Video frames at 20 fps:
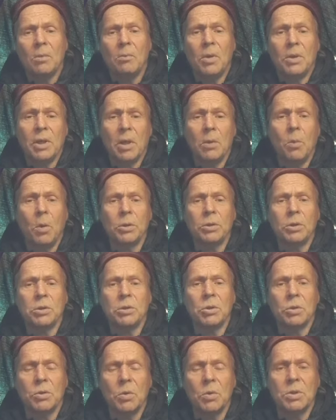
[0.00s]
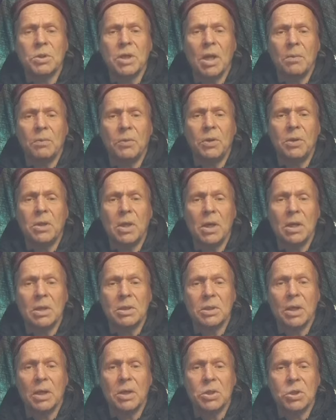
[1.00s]
But I wanted to do something
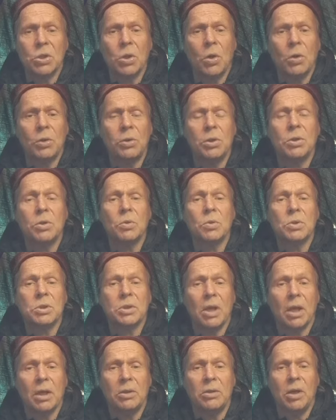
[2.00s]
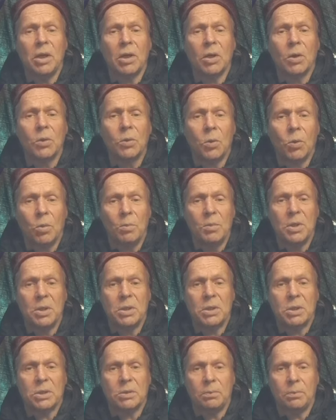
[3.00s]
else, and I started to study
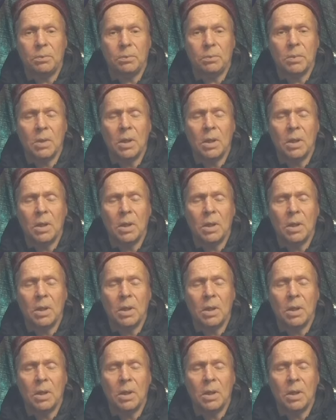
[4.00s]
economics.